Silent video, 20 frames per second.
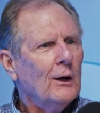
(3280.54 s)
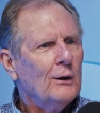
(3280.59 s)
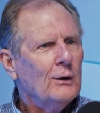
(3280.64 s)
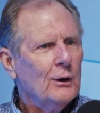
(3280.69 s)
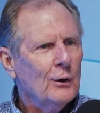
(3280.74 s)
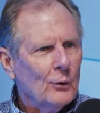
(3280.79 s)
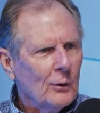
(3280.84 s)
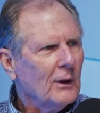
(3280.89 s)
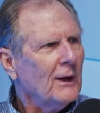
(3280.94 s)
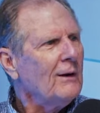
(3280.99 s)

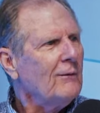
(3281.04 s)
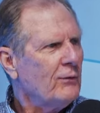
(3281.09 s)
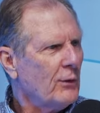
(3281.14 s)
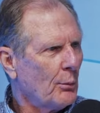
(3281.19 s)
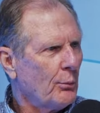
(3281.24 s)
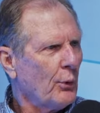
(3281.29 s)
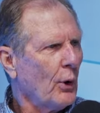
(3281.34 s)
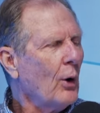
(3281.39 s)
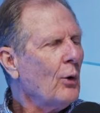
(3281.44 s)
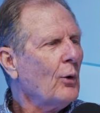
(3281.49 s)
You leave
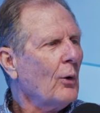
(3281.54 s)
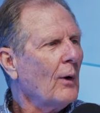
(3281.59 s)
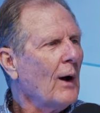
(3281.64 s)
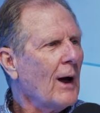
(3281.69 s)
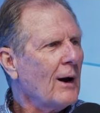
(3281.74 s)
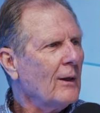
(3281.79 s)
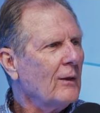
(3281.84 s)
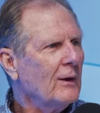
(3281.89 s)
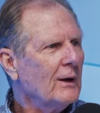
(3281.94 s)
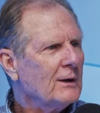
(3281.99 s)
the broker
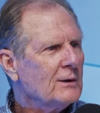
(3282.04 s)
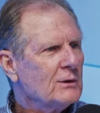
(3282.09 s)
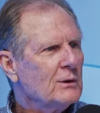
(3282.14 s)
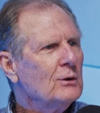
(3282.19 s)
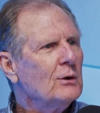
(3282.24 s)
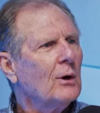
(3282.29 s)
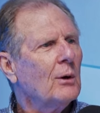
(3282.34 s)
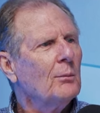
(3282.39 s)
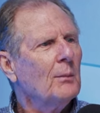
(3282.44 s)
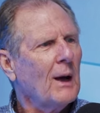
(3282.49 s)
out of this
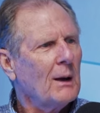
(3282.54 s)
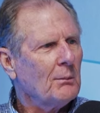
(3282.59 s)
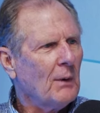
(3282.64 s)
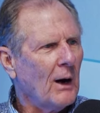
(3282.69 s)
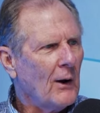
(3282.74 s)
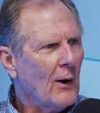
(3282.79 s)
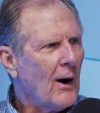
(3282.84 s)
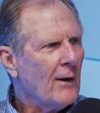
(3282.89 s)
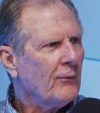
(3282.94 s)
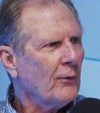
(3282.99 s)
and you can make
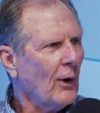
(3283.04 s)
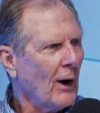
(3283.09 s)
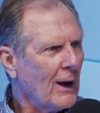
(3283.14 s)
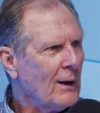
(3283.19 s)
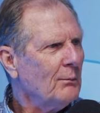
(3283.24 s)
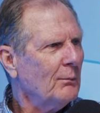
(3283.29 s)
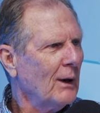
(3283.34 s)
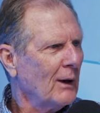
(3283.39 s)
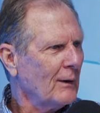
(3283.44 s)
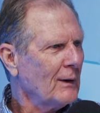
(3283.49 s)
my offer
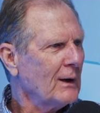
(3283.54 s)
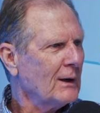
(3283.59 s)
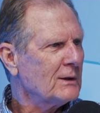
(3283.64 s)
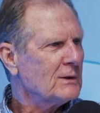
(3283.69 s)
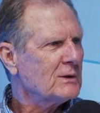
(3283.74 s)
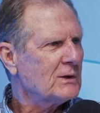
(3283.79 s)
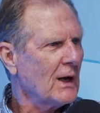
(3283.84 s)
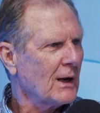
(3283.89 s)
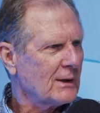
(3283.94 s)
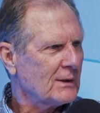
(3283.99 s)
$8 million
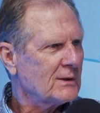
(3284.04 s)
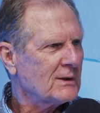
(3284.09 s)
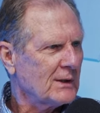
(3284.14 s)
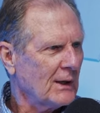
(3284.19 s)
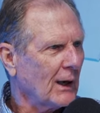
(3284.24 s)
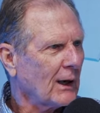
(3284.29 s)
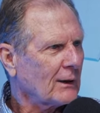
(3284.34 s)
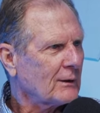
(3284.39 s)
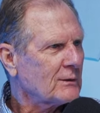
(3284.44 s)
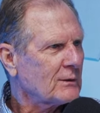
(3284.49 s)
instead of $6
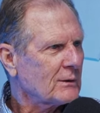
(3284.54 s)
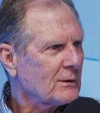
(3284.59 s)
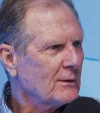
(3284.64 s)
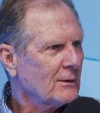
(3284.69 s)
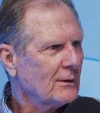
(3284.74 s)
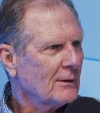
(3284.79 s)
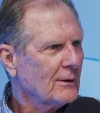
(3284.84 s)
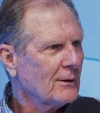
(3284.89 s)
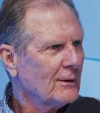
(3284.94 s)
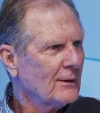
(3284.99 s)
million.
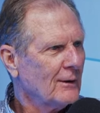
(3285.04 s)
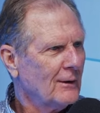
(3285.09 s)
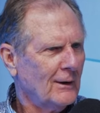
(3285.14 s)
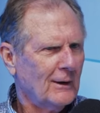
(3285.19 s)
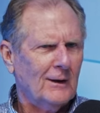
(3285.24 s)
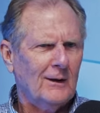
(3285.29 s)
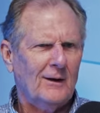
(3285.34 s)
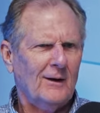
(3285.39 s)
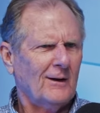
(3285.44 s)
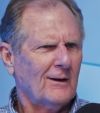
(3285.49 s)

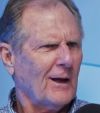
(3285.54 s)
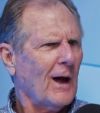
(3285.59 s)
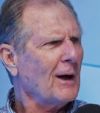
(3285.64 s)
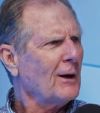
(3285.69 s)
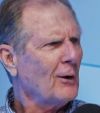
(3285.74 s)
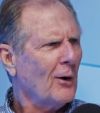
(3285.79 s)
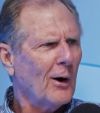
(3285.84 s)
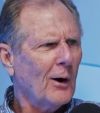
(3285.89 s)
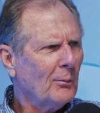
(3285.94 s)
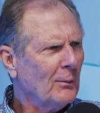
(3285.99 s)
The guy
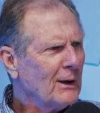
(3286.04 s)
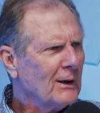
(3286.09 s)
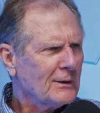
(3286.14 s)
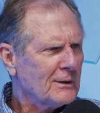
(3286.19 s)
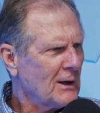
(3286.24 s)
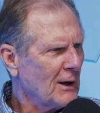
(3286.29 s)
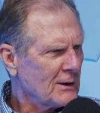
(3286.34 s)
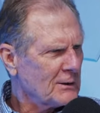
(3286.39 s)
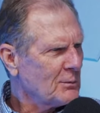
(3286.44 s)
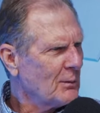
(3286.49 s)
called me and
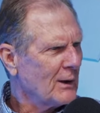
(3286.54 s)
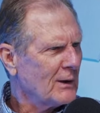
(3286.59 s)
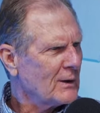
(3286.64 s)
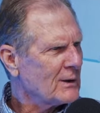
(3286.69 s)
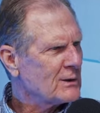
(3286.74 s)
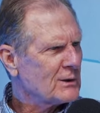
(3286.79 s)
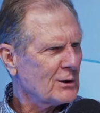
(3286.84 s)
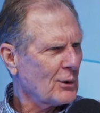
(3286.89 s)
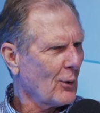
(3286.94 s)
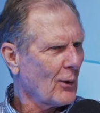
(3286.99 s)
tells me
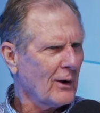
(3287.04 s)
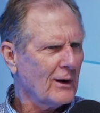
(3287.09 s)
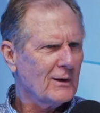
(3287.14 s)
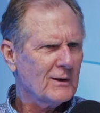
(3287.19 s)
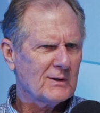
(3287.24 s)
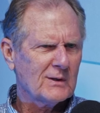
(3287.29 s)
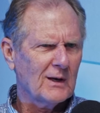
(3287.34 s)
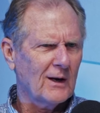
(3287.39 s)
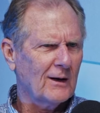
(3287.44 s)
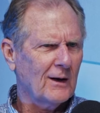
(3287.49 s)
this story
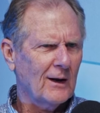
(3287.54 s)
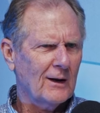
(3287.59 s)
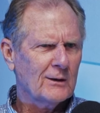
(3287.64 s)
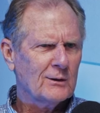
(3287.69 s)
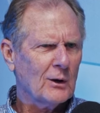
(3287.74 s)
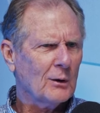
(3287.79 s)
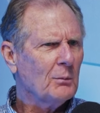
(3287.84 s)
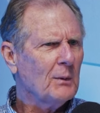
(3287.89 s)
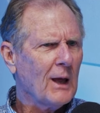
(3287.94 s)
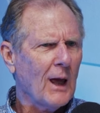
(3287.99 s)
and said, it
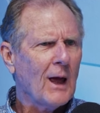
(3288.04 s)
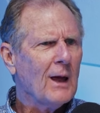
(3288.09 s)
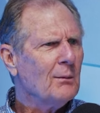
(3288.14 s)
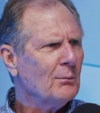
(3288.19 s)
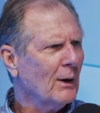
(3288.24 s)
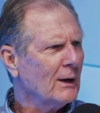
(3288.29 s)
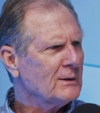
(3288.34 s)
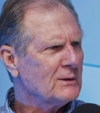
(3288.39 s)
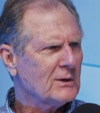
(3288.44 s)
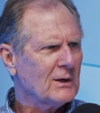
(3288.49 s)
took me
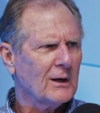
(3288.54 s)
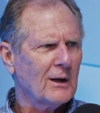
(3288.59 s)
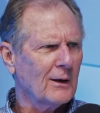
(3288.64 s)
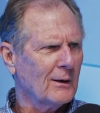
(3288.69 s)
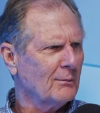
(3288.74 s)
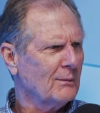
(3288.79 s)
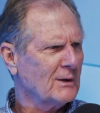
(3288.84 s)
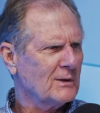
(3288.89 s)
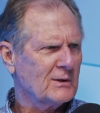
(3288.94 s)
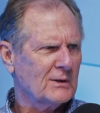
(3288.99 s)
8 months to
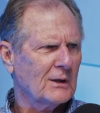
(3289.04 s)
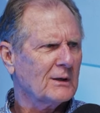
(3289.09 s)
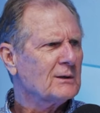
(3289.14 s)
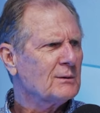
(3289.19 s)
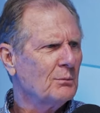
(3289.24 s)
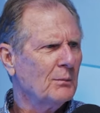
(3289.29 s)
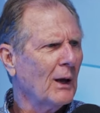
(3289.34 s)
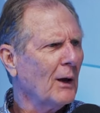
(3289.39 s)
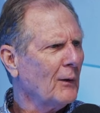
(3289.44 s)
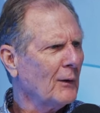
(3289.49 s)
get him to
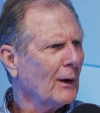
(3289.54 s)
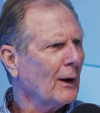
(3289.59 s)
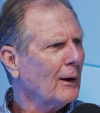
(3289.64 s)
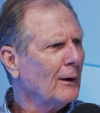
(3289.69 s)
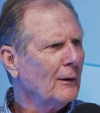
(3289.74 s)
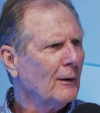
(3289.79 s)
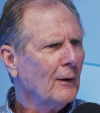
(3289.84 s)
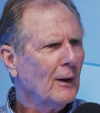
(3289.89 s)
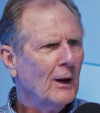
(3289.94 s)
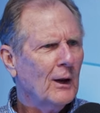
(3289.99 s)
$6
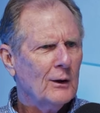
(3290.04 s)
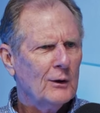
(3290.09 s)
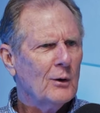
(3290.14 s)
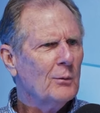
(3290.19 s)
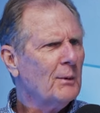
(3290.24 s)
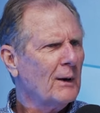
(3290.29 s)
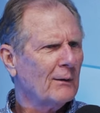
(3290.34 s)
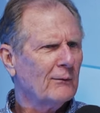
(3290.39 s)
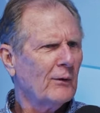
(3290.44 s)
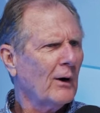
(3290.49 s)
million.
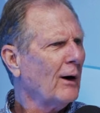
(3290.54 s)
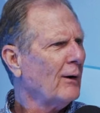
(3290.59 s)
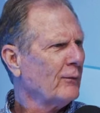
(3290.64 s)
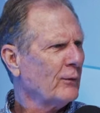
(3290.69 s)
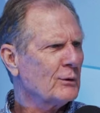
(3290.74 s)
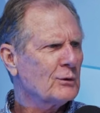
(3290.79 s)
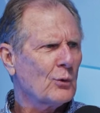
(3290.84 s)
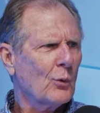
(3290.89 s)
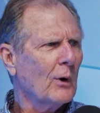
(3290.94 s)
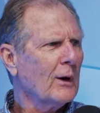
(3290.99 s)
You've been
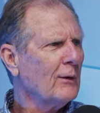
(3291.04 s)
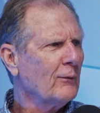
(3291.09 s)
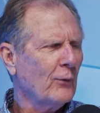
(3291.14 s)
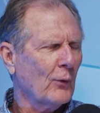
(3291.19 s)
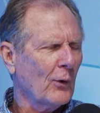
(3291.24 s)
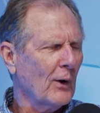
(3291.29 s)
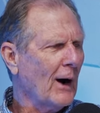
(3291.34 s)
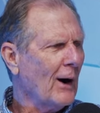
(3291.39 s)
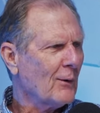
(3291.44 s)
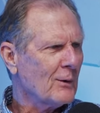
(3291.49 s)
involved for
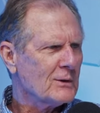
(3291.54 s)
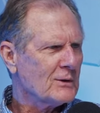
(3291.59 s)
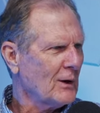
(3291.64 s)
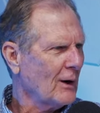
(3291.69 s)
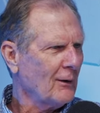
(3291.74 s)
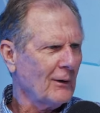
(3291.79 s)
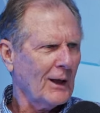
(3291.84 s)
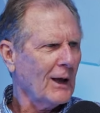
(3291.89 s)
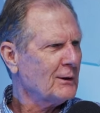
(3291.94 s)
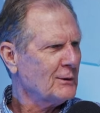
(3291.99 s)
24 hours
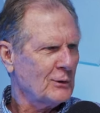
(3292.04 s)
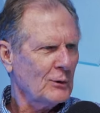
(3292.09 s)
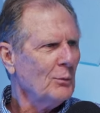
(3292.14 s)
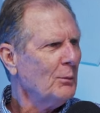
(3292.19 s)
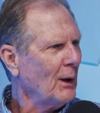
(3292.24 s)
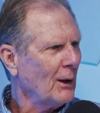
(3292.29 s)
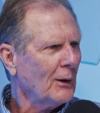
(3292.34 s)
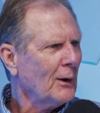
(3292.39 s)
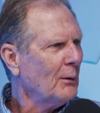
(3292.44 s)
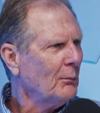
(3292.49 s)
and I already got $2
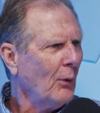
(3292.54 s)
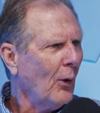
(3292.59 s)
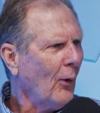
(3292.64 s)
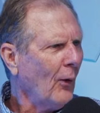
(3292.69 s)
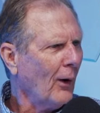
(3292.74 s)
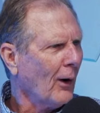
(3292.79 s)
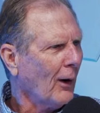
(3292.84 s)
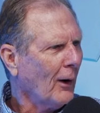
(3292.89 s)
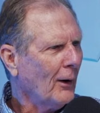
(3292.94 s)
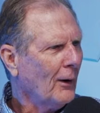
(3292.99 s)
million
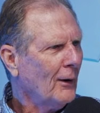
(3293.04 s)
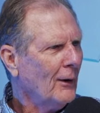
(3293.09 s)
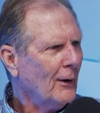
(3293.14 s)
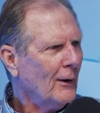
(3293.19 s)
more.